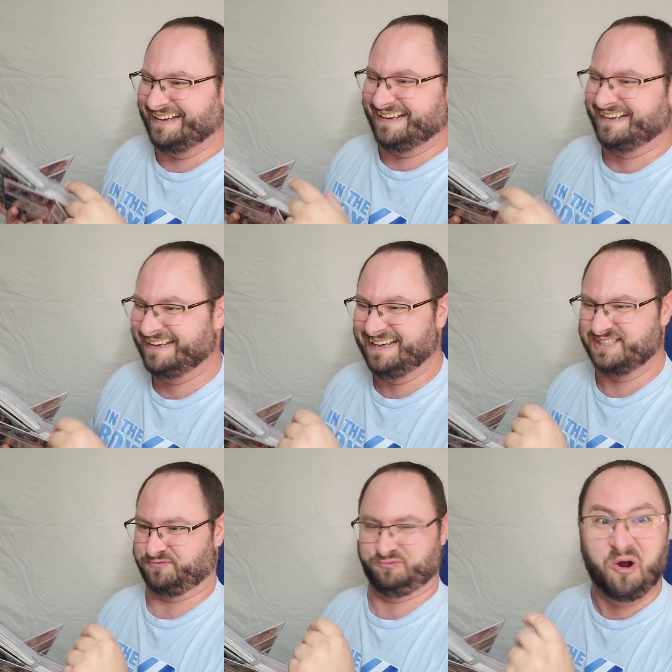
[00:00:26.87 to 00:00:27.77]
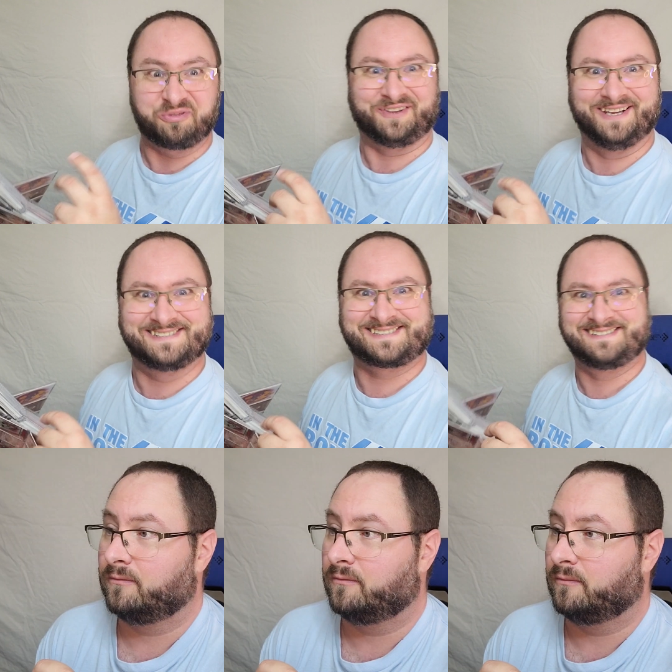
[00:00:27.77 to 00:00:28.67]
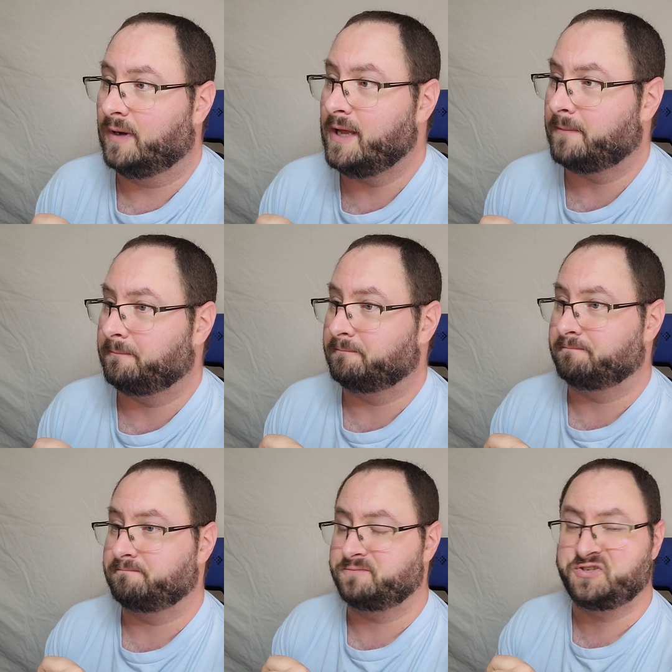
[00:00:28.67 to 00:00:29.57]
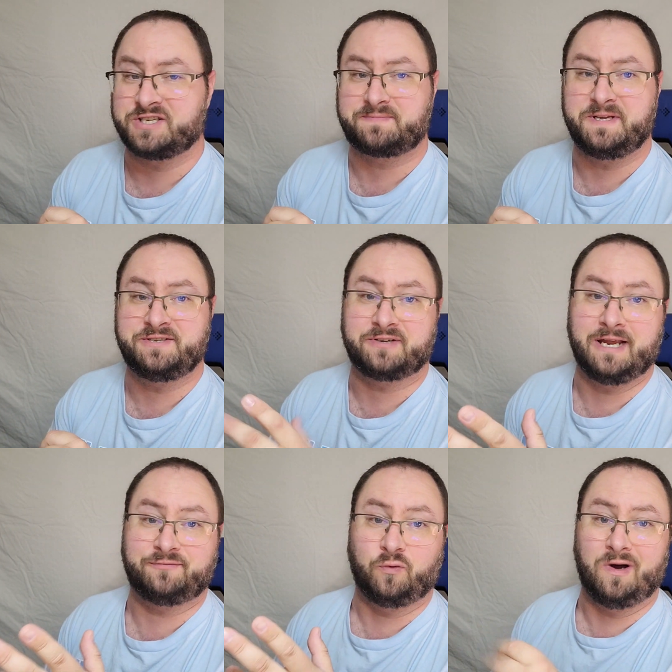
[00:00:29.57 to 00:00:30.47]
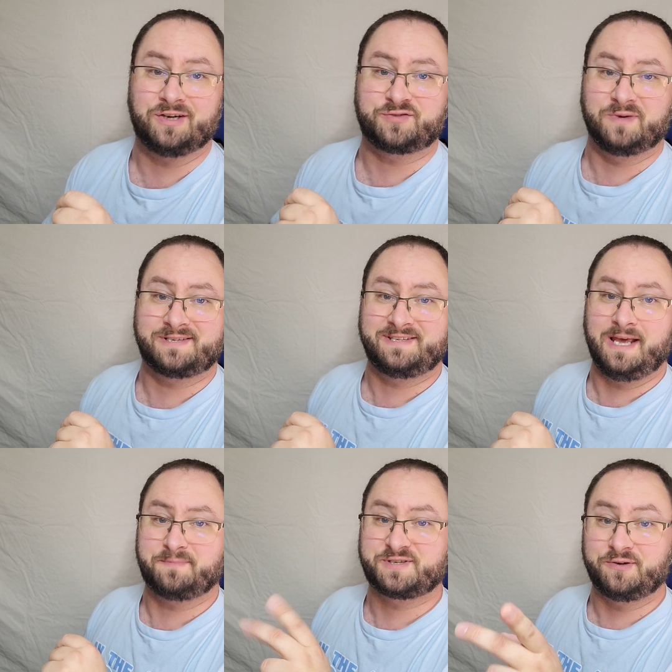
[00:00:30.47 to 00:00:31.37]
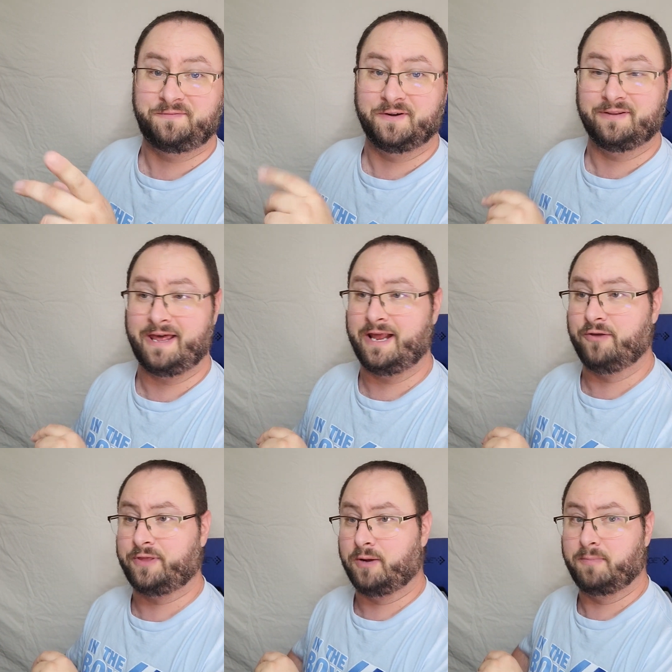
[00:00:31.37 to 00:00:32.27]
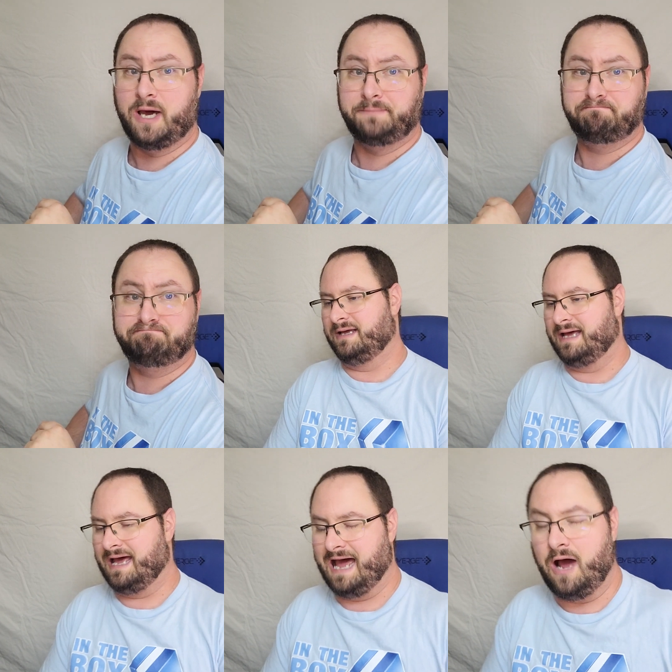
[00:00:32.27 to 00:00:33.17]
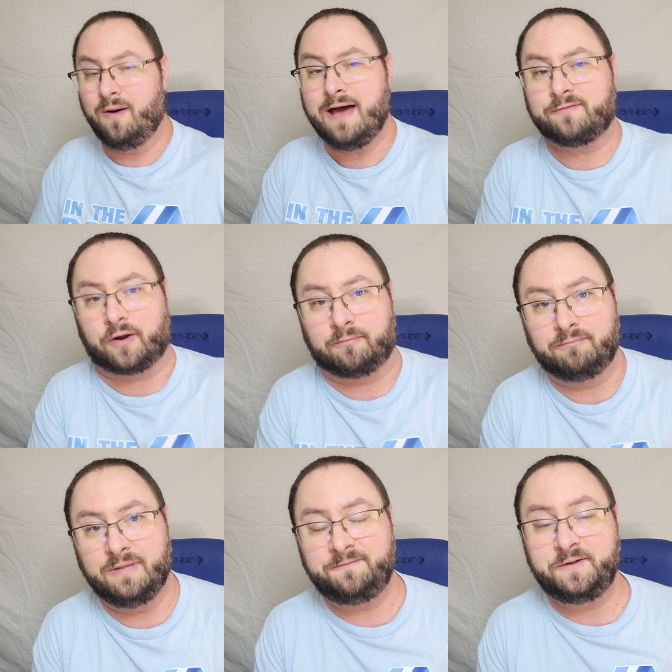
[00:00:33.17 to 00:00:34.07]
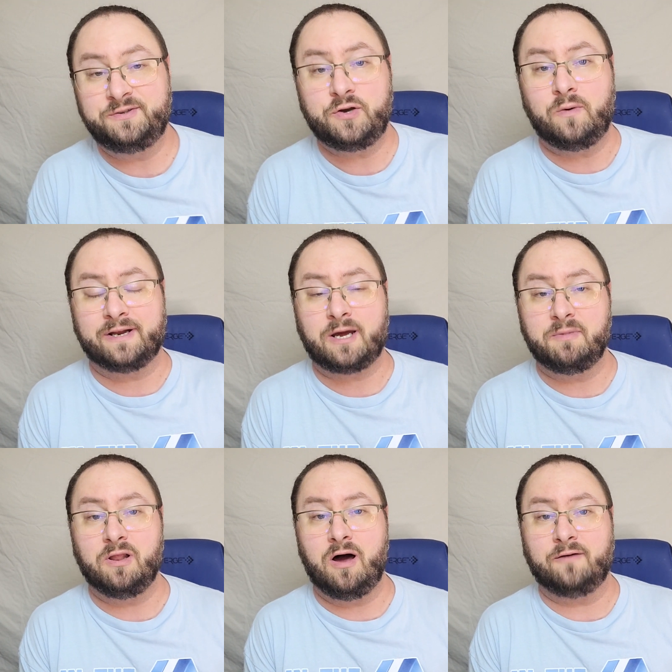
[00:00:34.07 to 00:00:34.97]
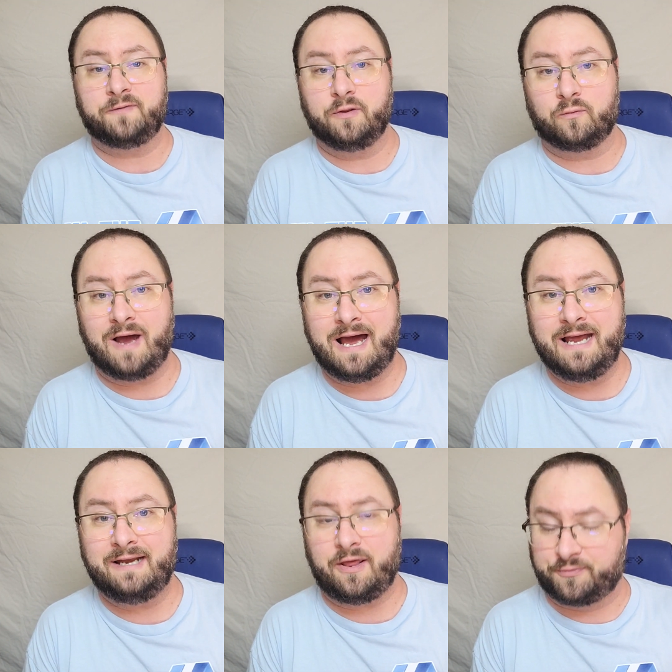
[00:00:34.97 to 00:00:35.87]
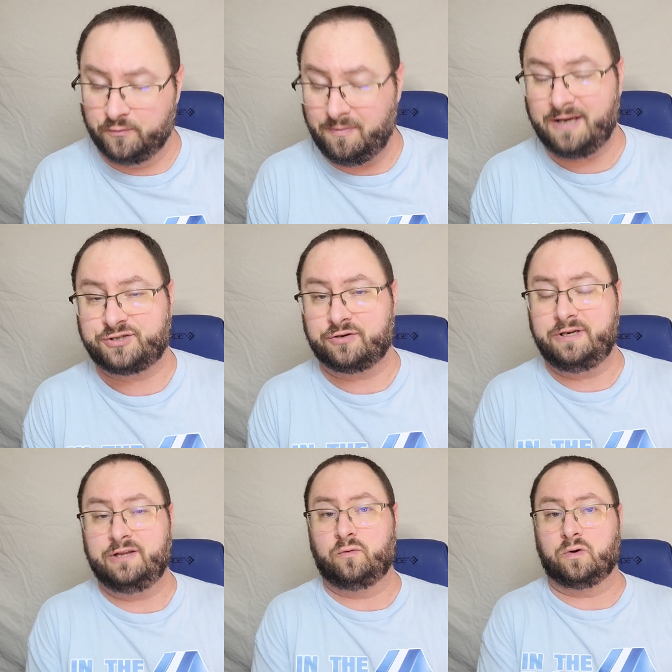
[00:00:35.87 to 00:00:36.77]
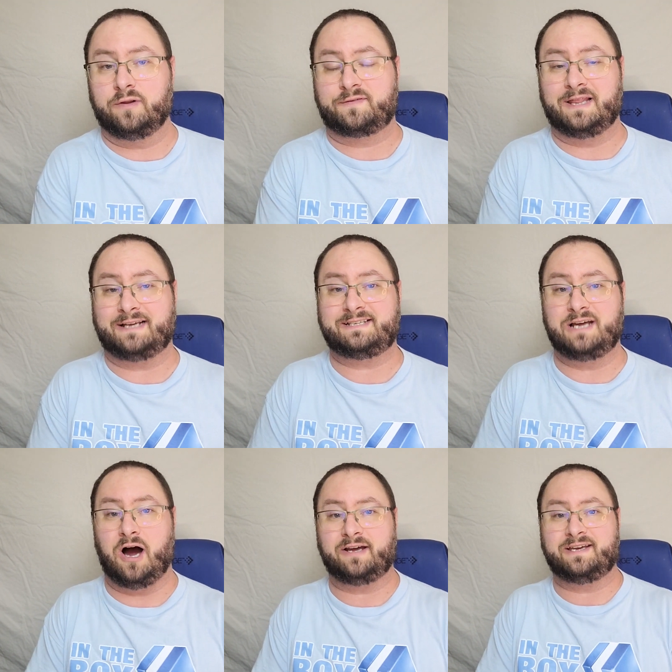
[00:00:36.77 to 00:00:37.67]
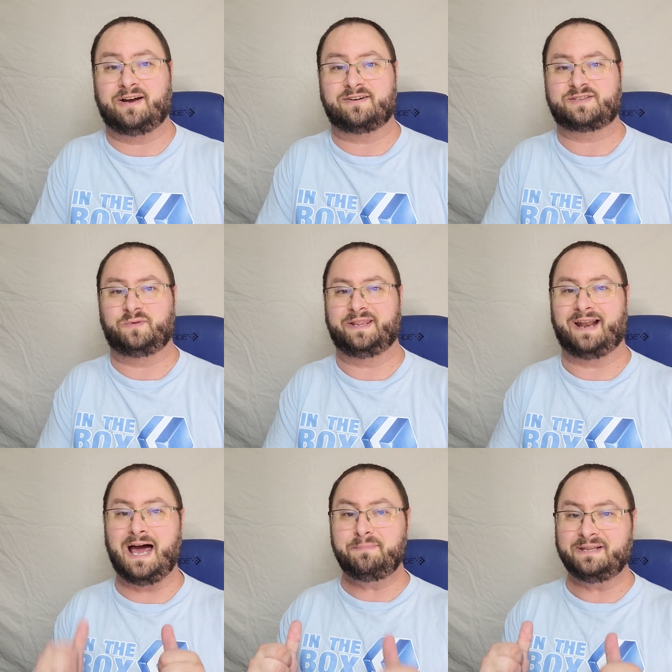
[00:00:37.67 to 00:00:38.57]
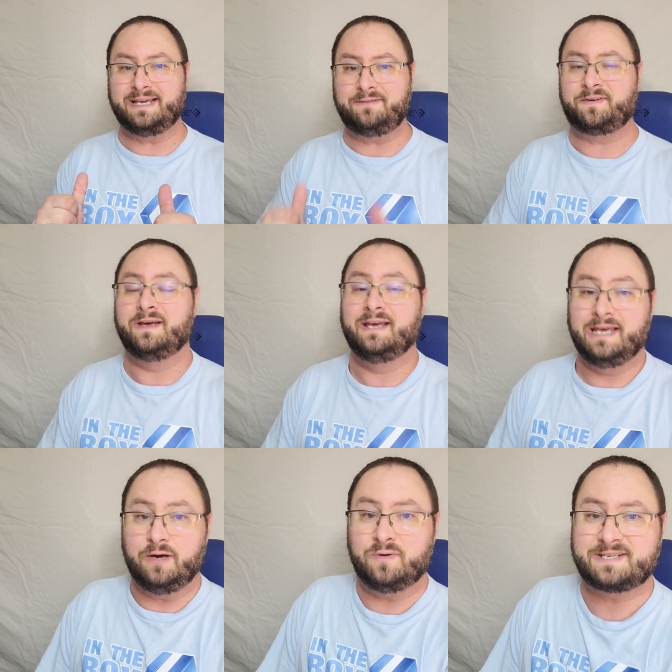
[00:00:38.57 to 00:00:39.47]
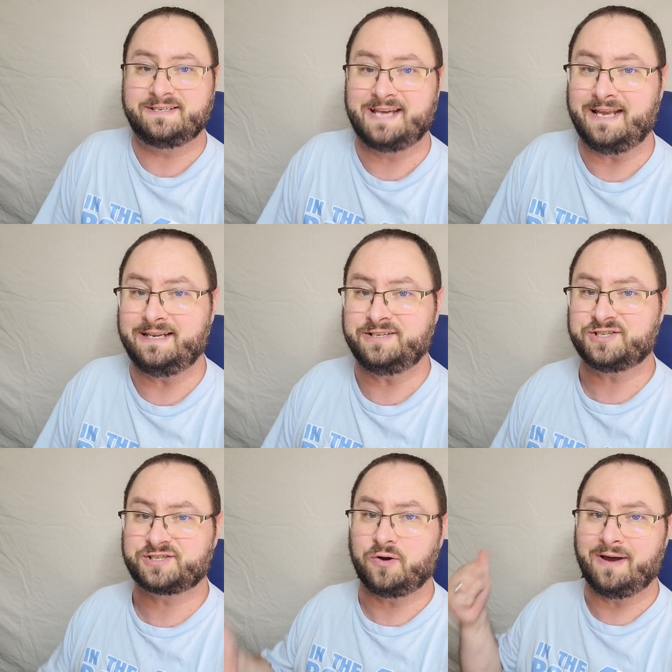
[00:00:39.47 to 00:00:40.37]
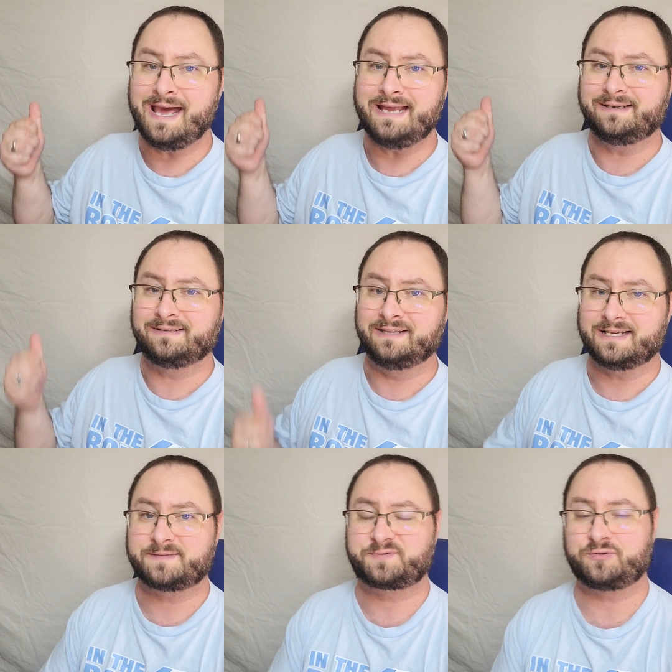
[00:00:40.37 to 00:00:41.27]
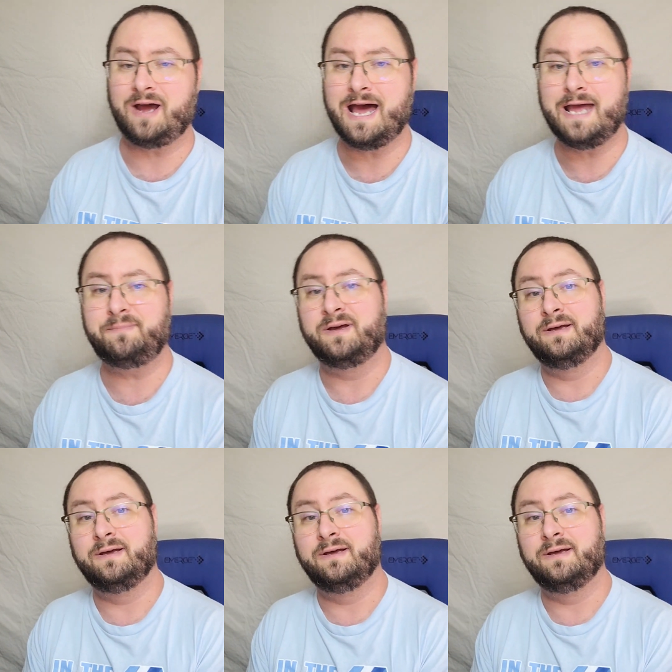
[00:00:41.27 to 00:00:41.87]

It's ruthless. Well, just means you're going to have to watch the rest of the episode to figure that out there, bud. However, if you do want to come along for the ride through my journey in the world of collecting hockey cards the way that I believe it was intended, just go ahead, click subscribe.